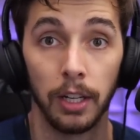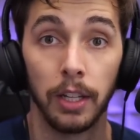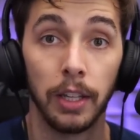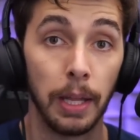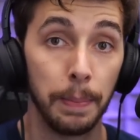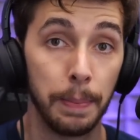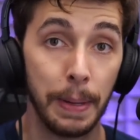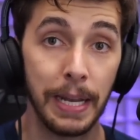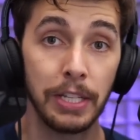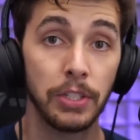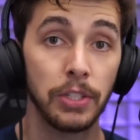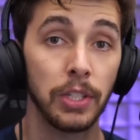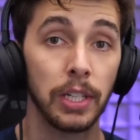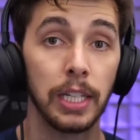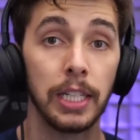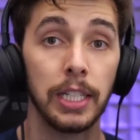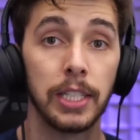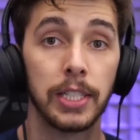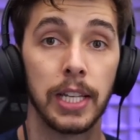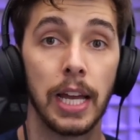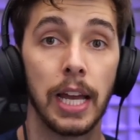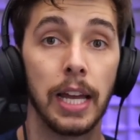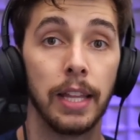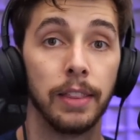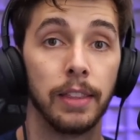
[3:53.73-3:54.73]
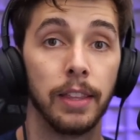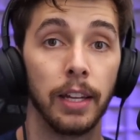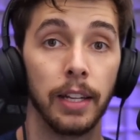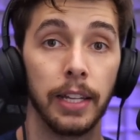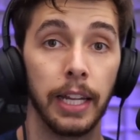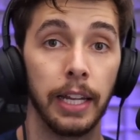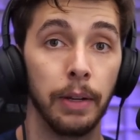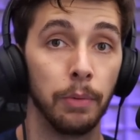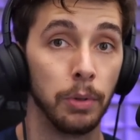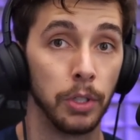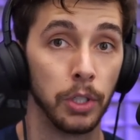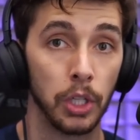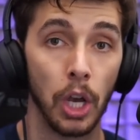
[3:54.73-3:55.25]
They basically said that
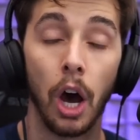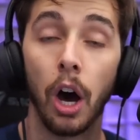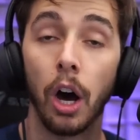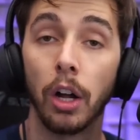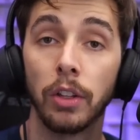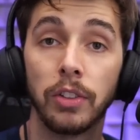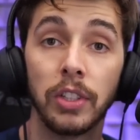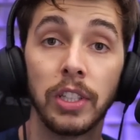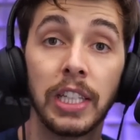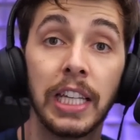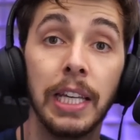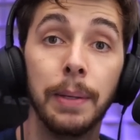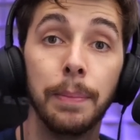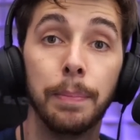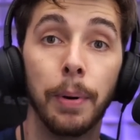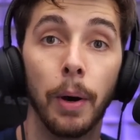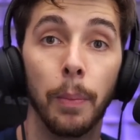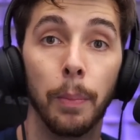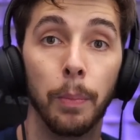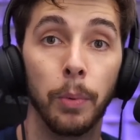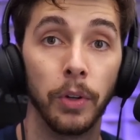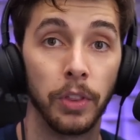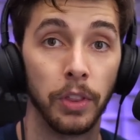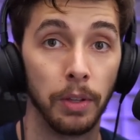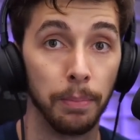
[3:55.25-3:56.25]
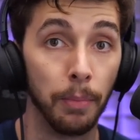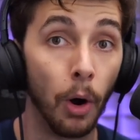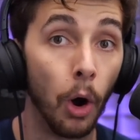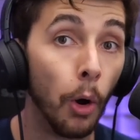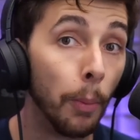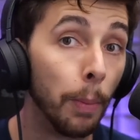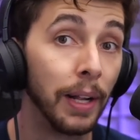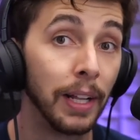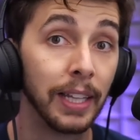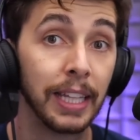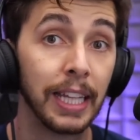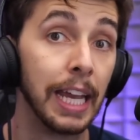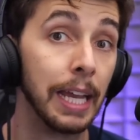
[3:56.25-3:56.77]
it was hard to keep up with the
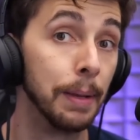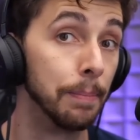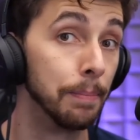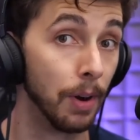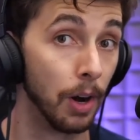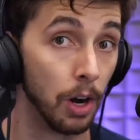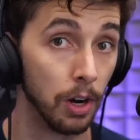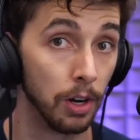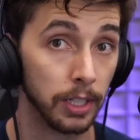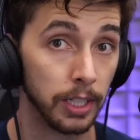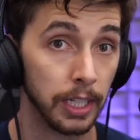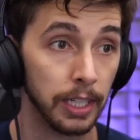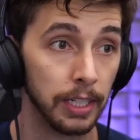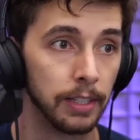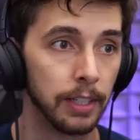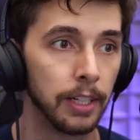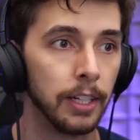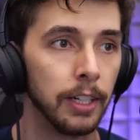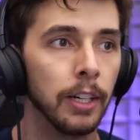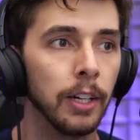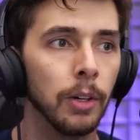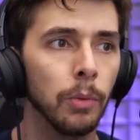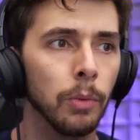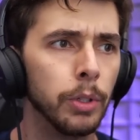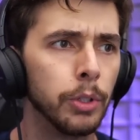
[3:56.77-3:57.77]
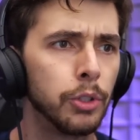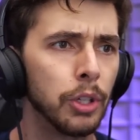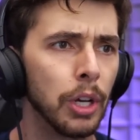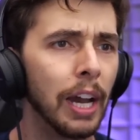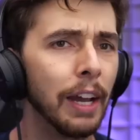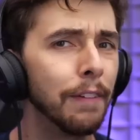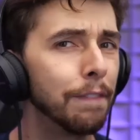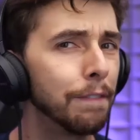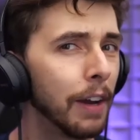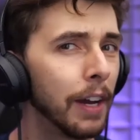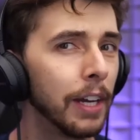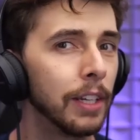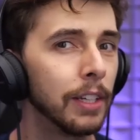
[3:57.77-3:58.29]
mobile game market, which
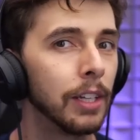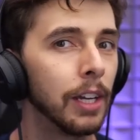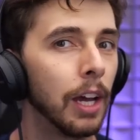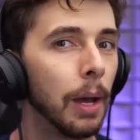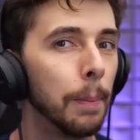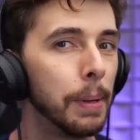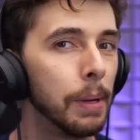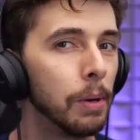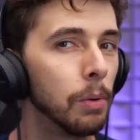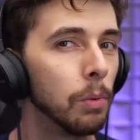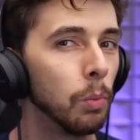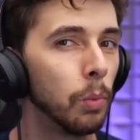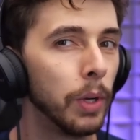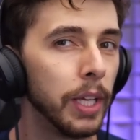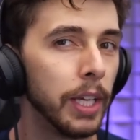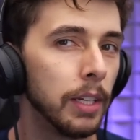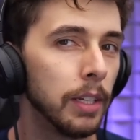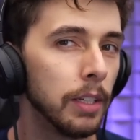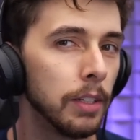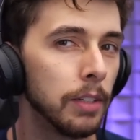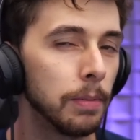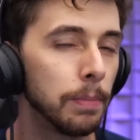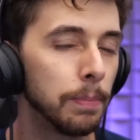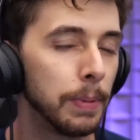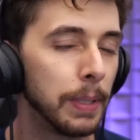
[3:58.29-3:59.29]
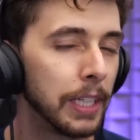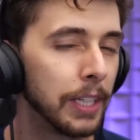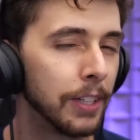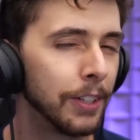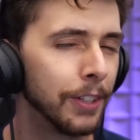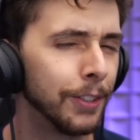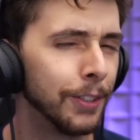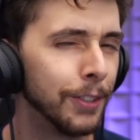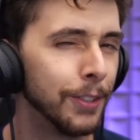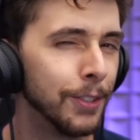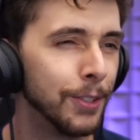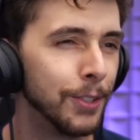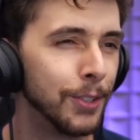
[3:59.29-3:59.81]
I find a bit weird
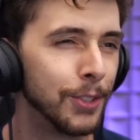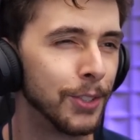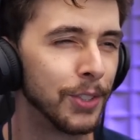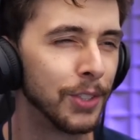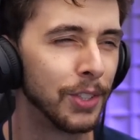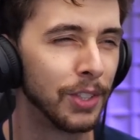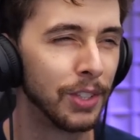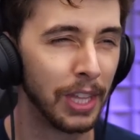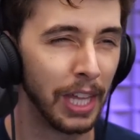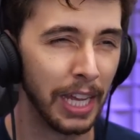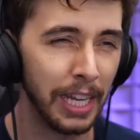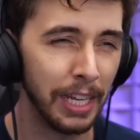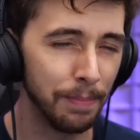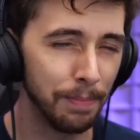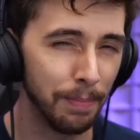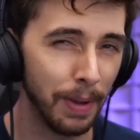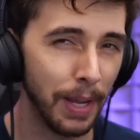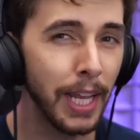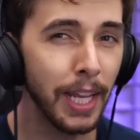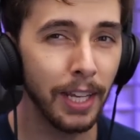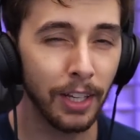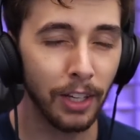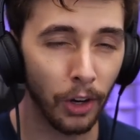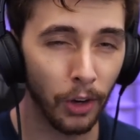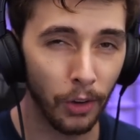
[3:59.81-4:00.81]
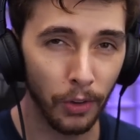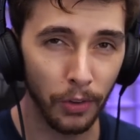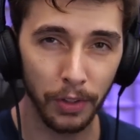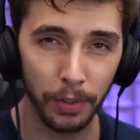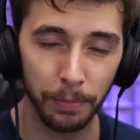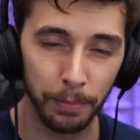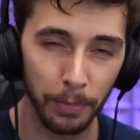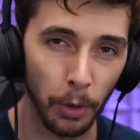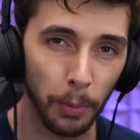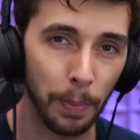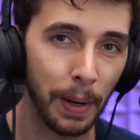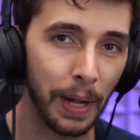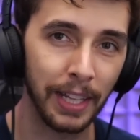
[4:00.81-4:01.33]
because they make other
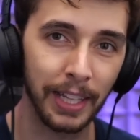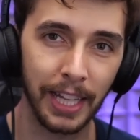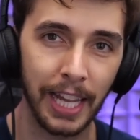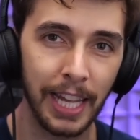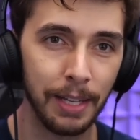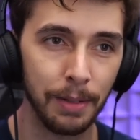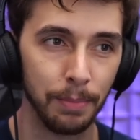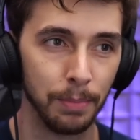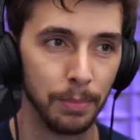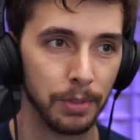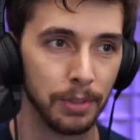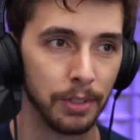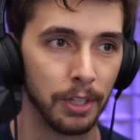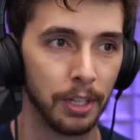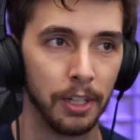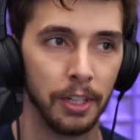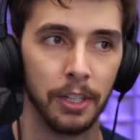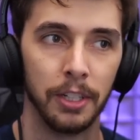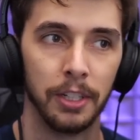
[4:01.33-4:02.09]
mobile games.